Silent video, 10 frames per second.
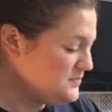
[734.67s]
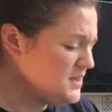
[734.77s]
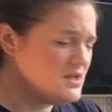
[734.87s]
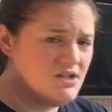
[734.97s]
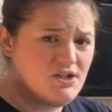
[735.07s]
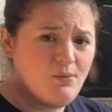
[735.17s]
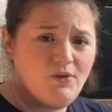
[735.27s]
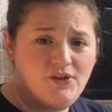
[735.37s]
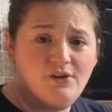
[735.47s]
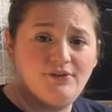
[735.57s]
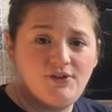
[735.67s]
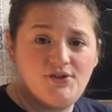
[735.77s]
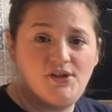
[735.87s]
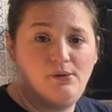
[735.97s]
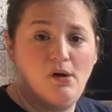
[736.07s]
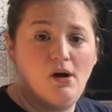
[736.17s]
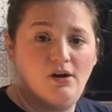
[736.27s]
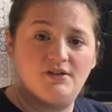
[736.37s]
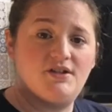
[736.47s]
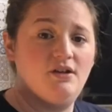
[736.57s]
And you don't want the oven too
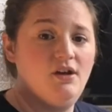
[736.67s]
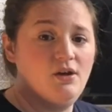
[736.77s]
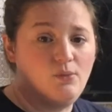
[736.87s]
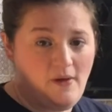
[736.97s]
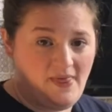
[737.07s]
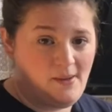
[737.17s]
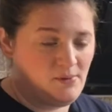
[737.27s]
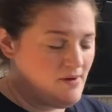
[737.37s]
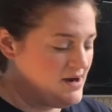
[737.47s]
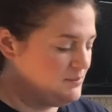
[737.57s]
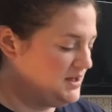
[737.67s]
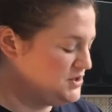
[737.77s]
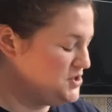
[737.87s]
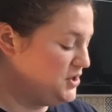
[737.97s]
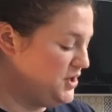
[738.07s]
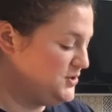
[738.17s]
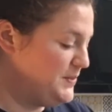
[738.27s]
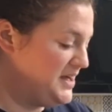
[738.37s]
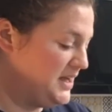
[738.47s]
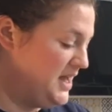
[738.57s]
hot when that meringue mixture goes
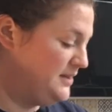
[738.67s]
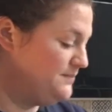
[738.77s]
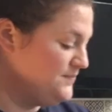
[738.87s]
back in.